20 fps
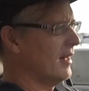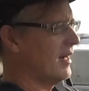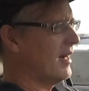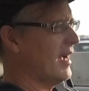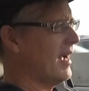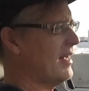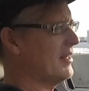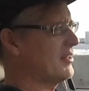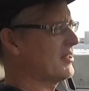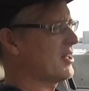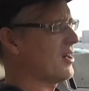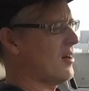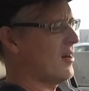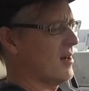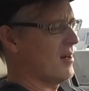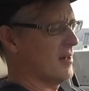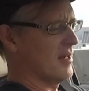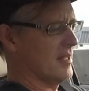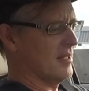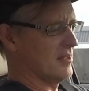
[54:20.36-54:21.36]
I had the
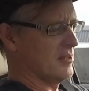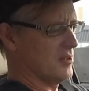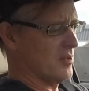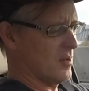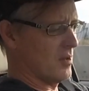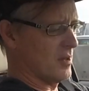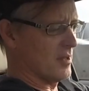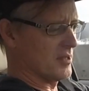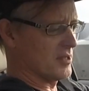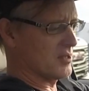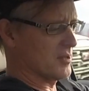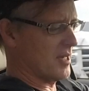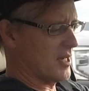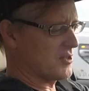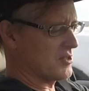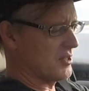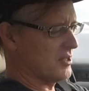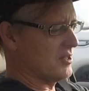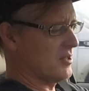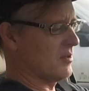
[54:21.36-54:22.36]
car indoors, so I
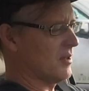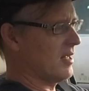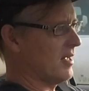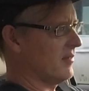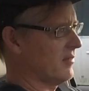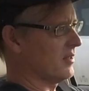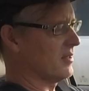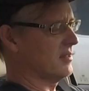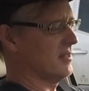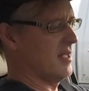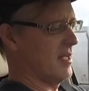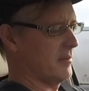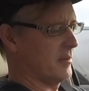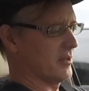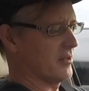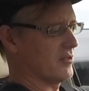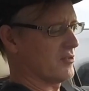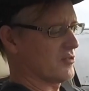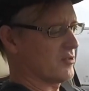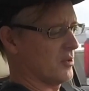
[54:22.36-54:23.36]
actually don't have the
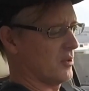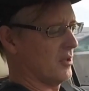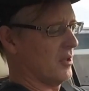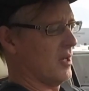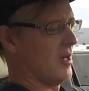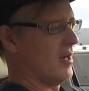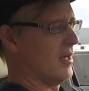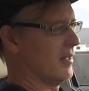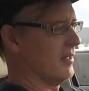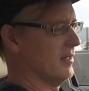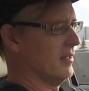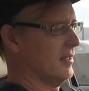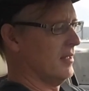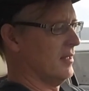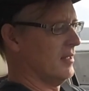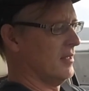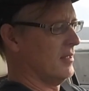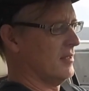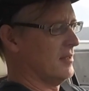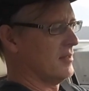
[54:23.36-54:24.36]
climate control on.
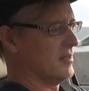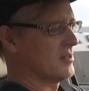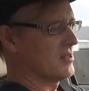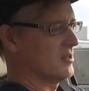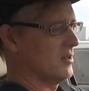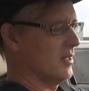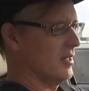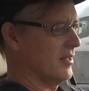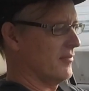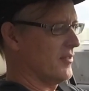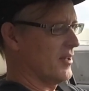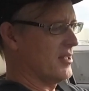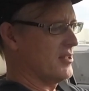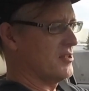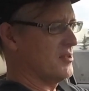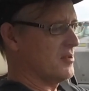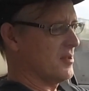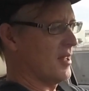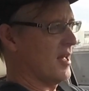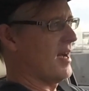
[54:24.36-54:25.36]
So if I
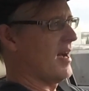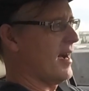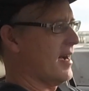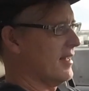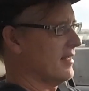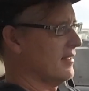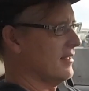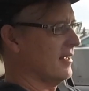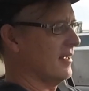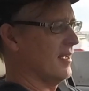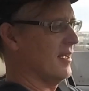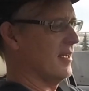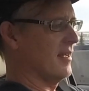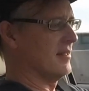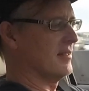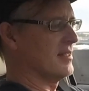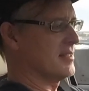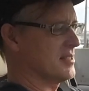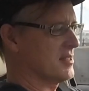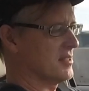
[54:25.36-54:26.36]
do that,
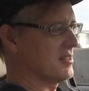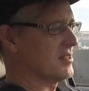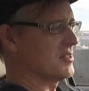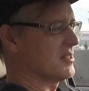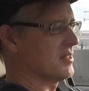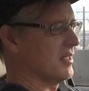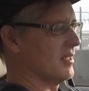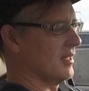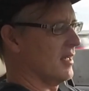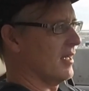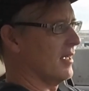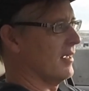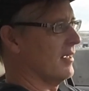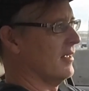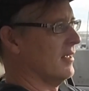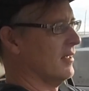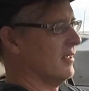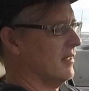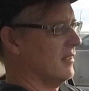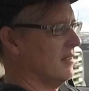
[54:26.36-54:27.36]
and let's just say I
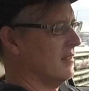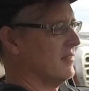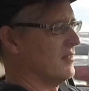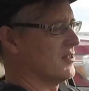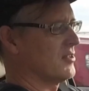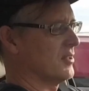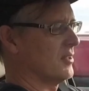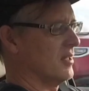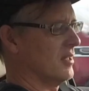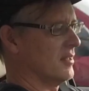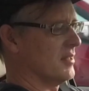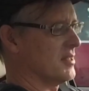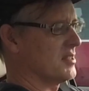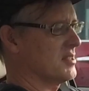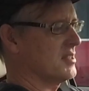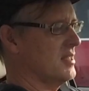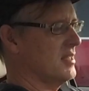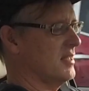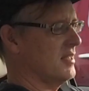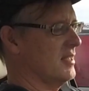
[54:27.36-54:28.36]
turn on the
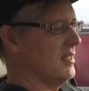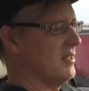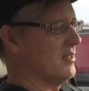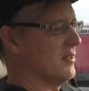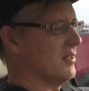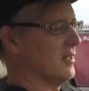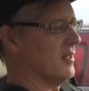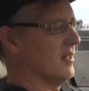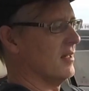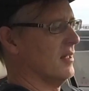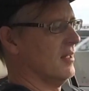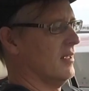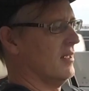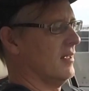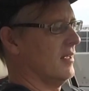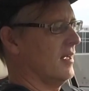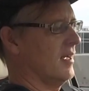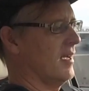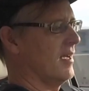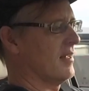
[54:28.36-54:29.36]
seat heater,
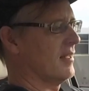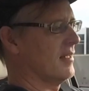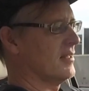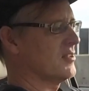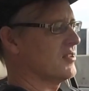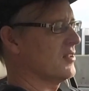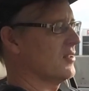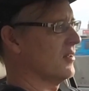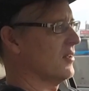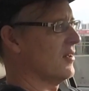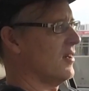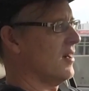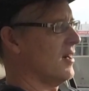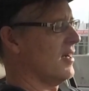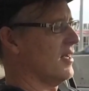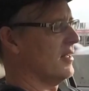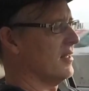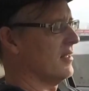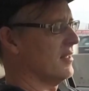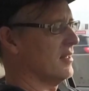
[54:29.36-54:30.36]
and I turn
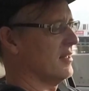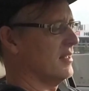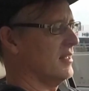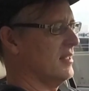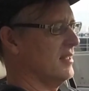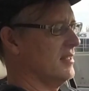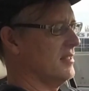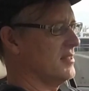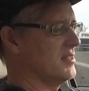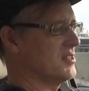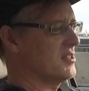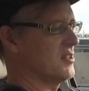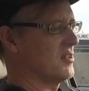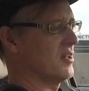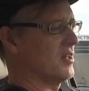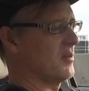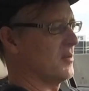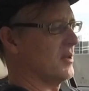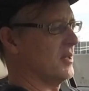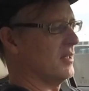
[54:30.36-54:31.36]
on the
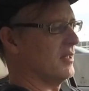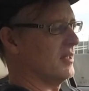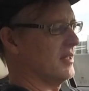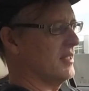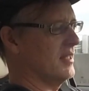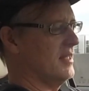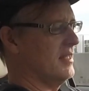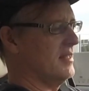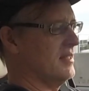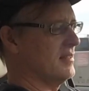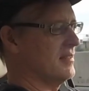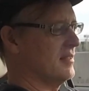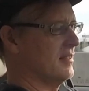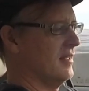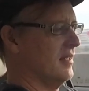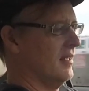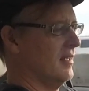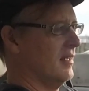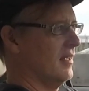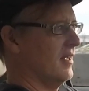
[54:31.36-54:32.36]
steering wheel heat,
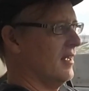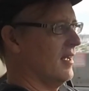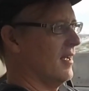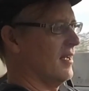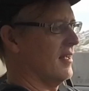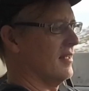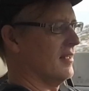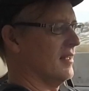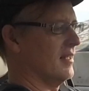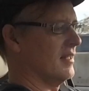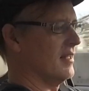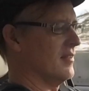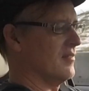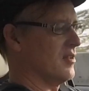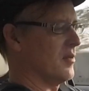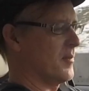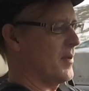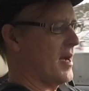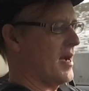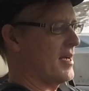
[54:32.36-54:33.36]
and I
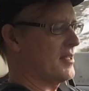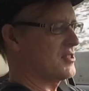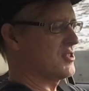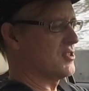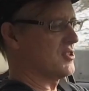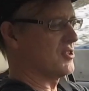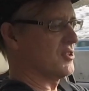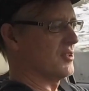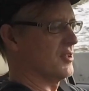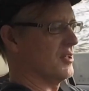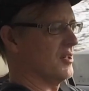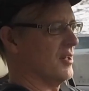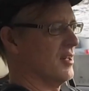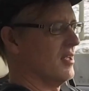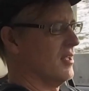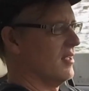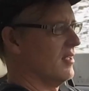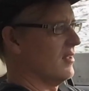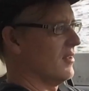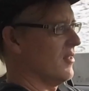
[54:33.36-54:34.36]
give the passenger
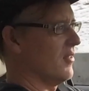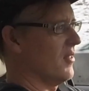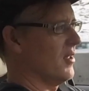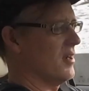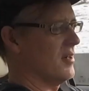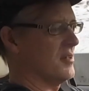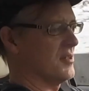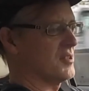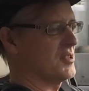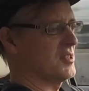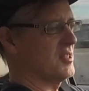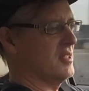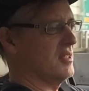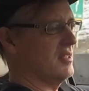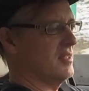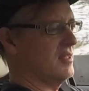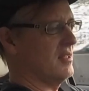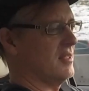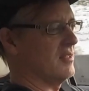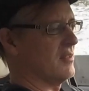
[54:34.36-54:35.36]
their
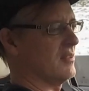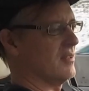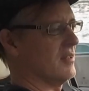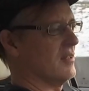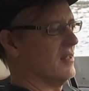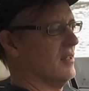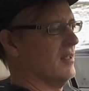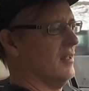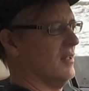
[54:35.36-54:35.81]
seat heater,